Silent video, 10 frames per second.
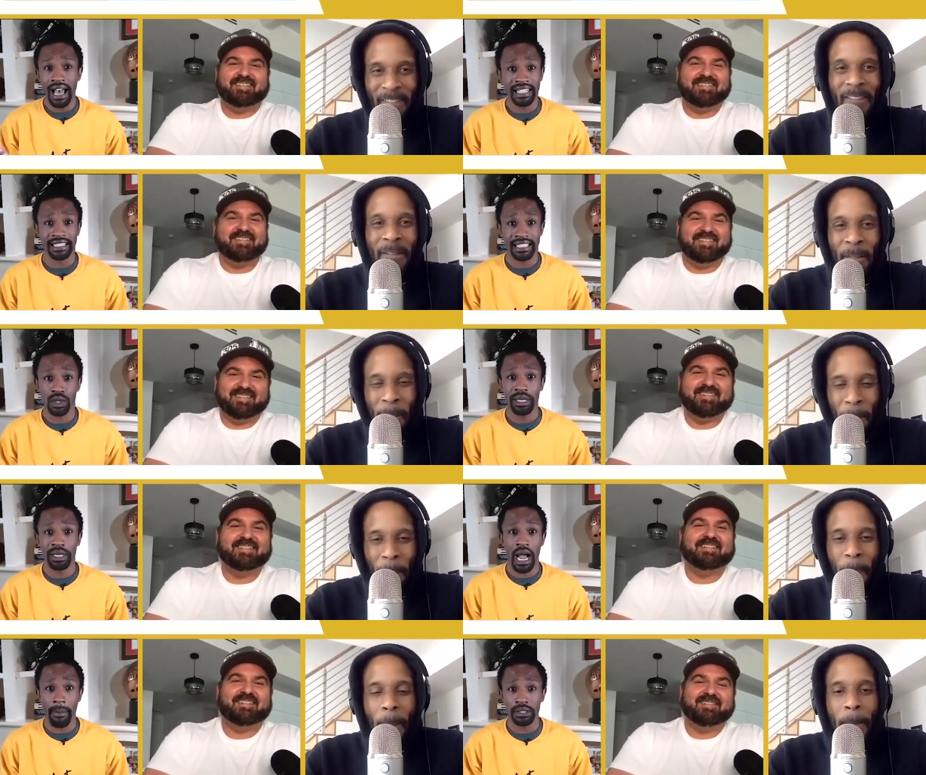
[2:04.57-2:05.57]
Speaker 1: I think this will
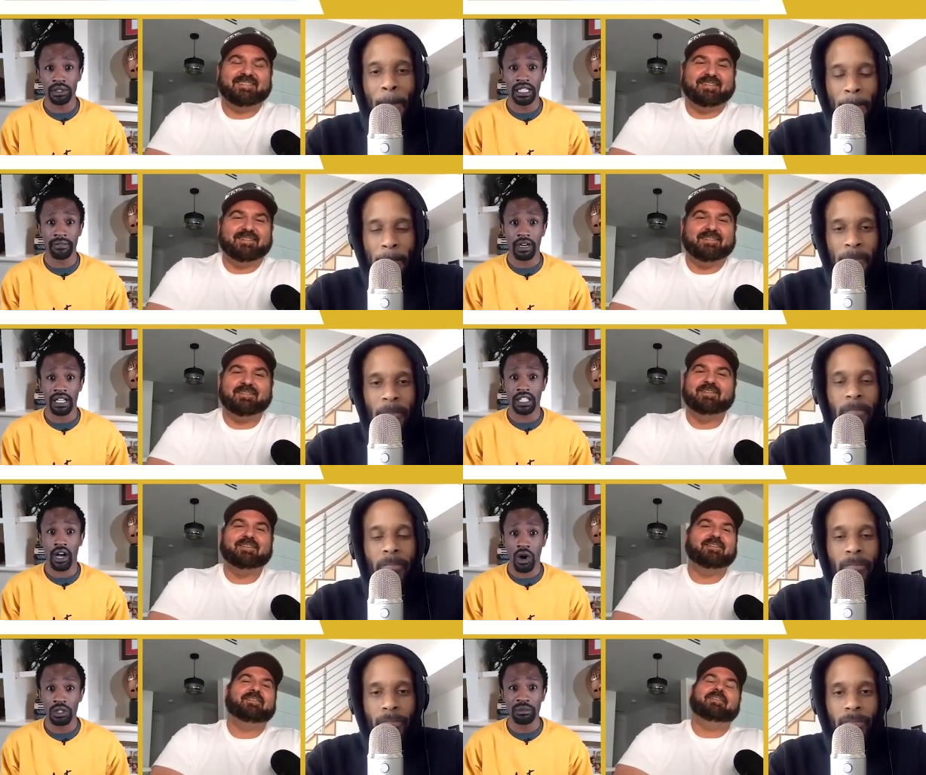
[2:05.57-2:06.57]
be an opportunity for
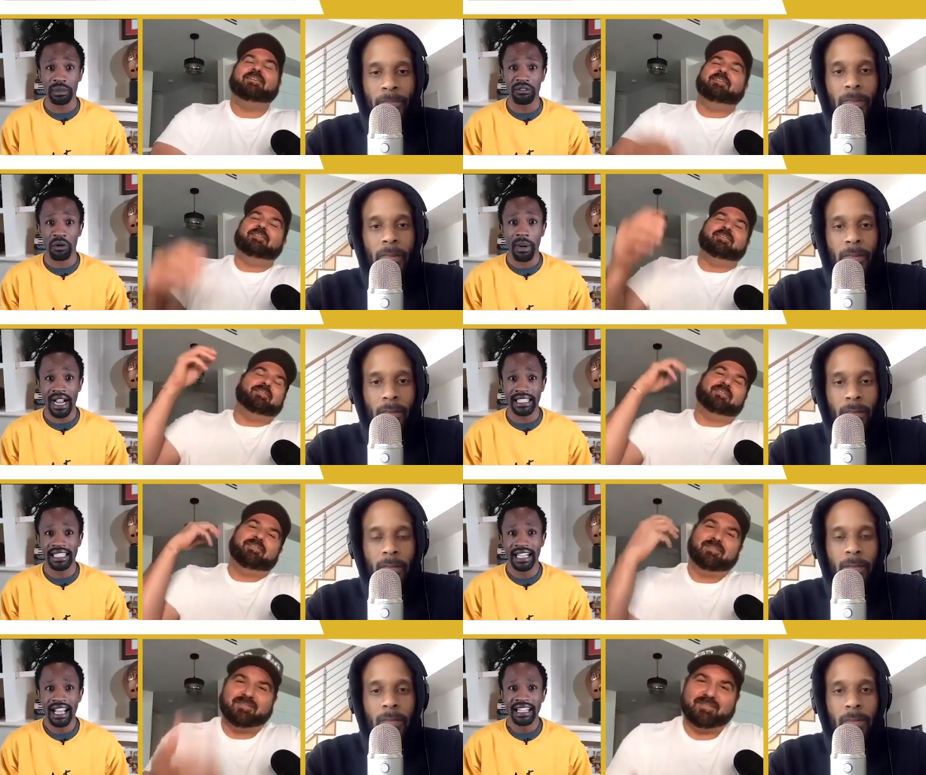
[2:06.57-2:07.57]
us all to be
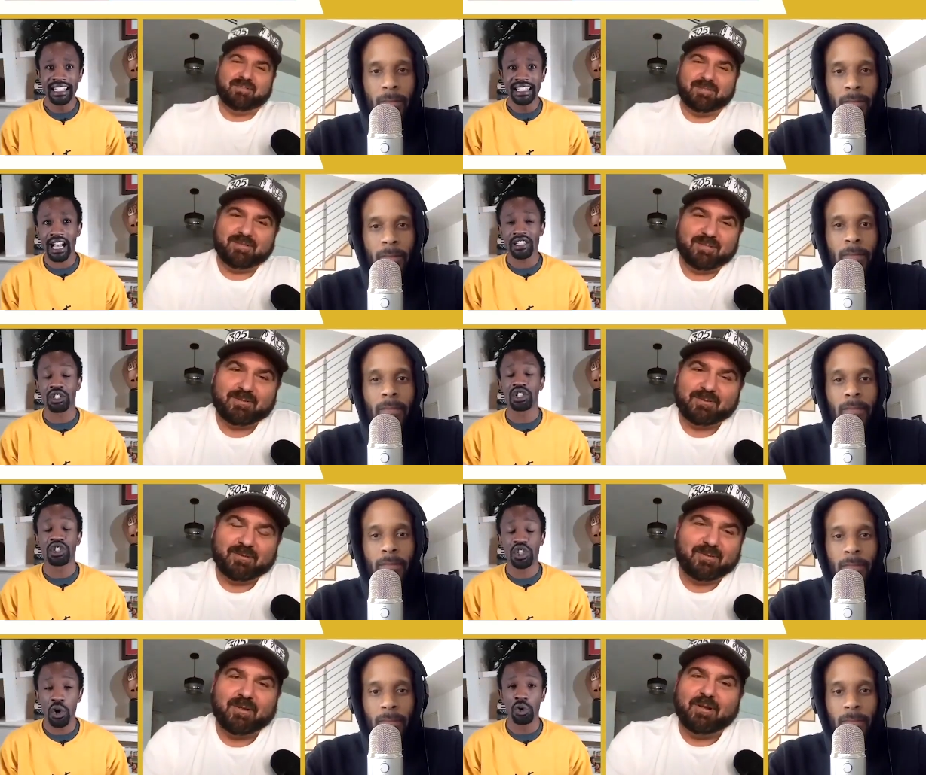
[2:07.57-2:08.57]
reminded these guys are
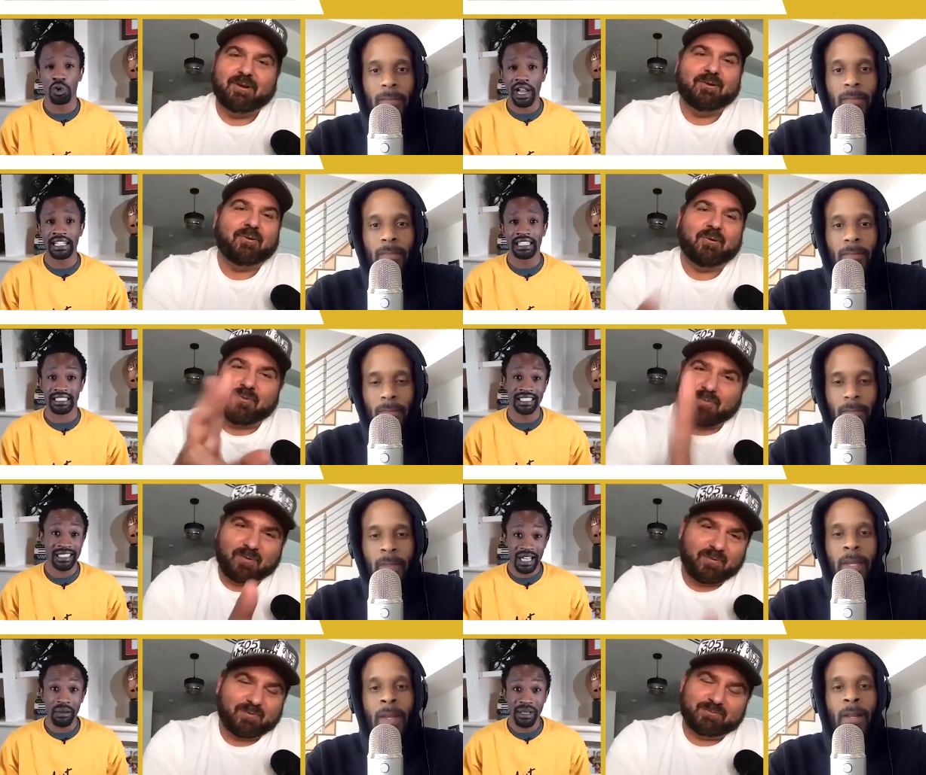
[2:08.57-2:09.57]
so great at this.
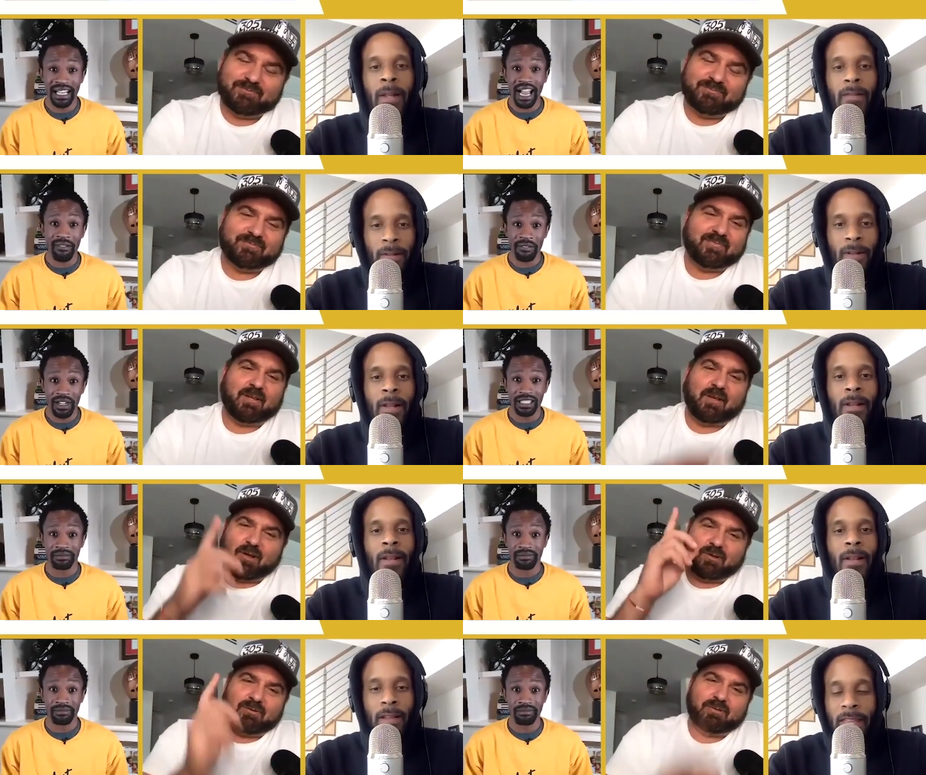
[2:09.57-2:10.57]
It's going to be kind of
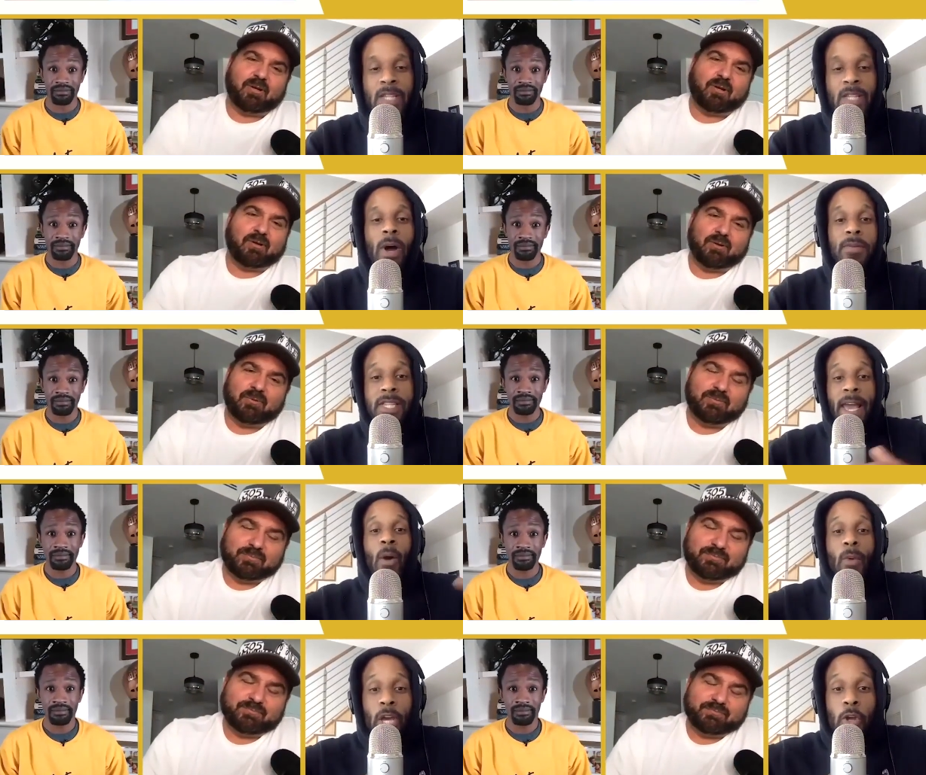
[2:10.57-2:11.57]
fun.
Speaker 2: And that's why I'm
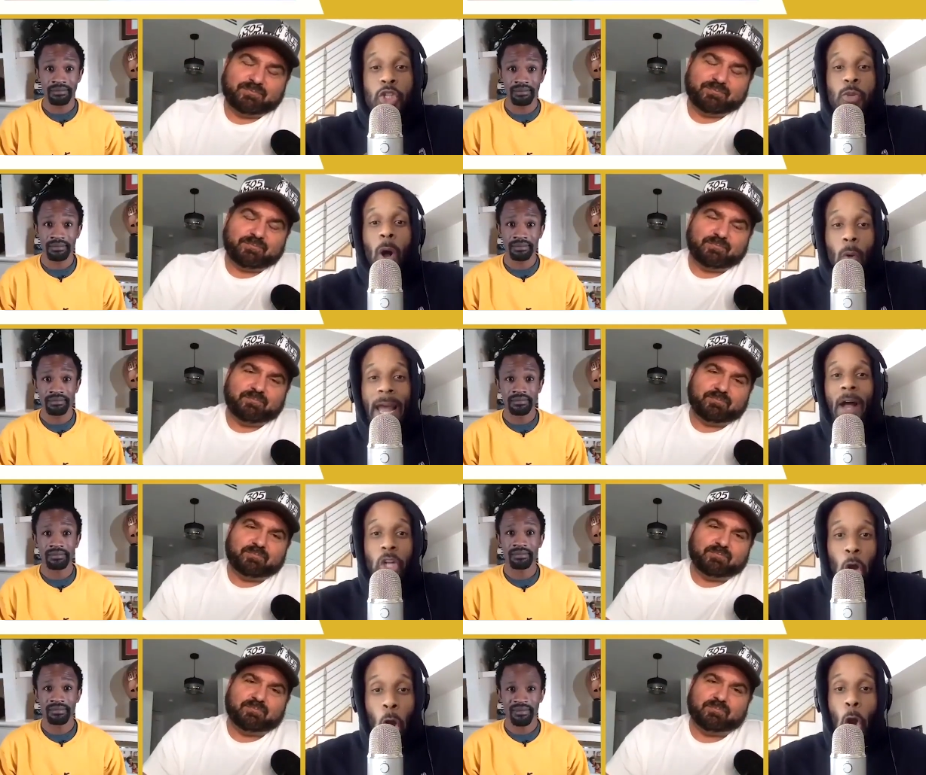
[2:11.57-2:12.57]
saying we going to smoke
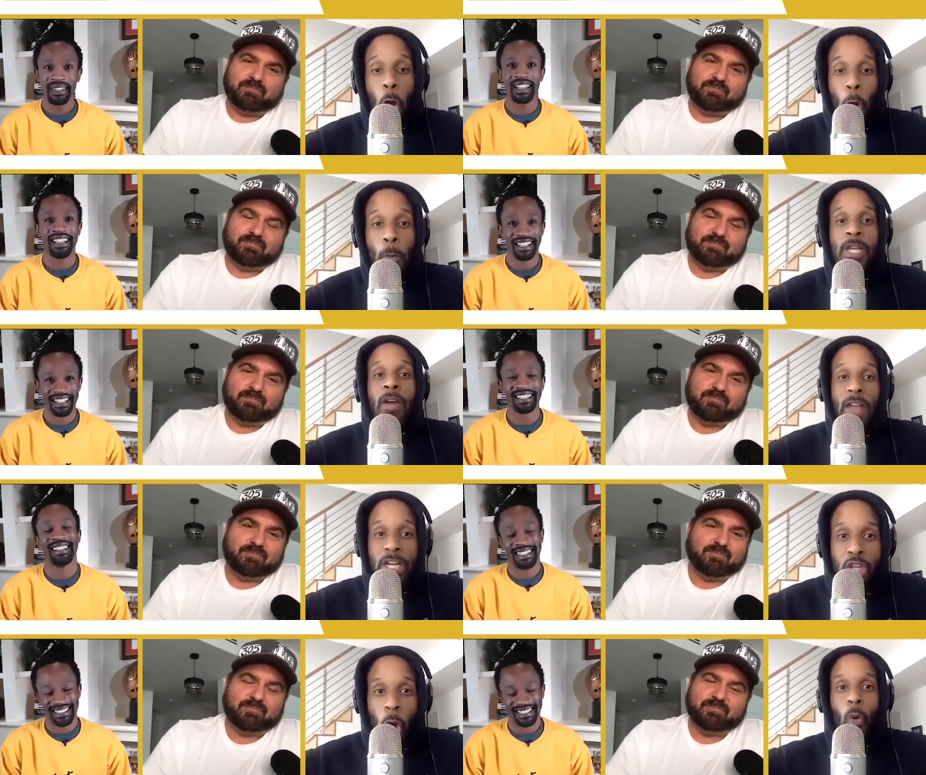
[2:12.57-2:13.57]
out the herbs
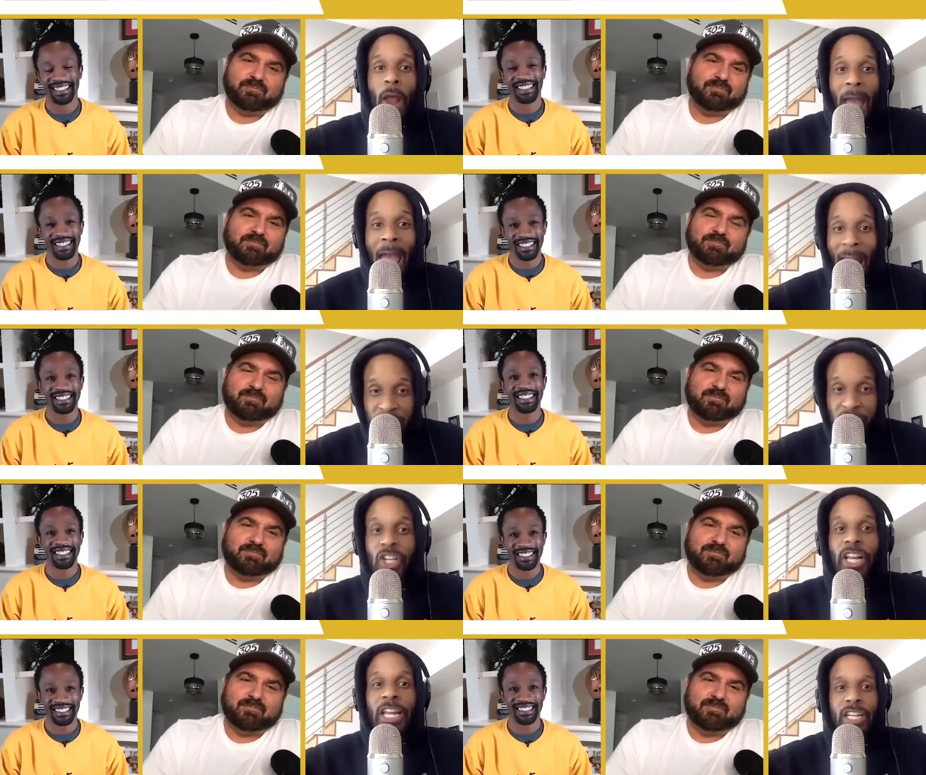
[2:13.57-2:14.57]
that don't
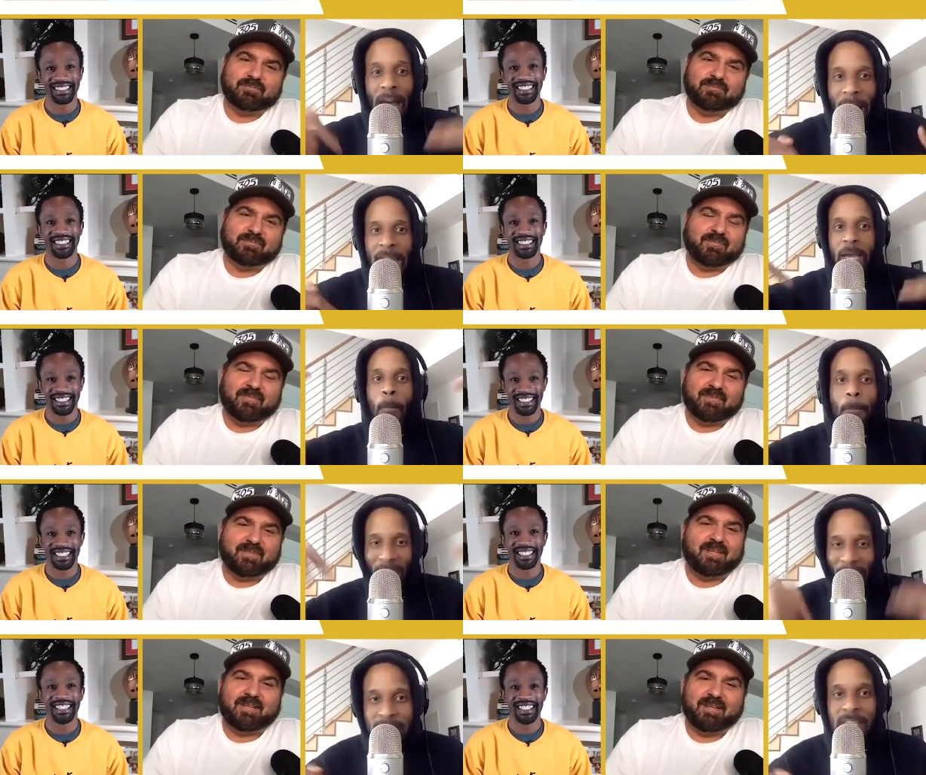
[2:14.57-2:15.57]
actually like
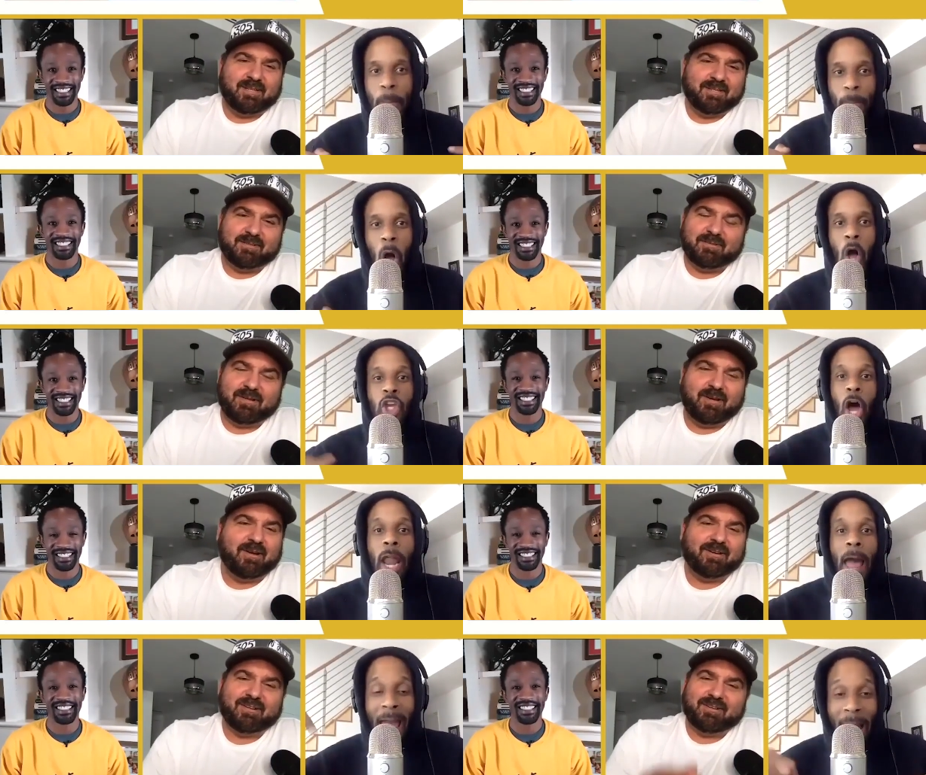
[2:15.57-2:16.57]
basketball. Y'all are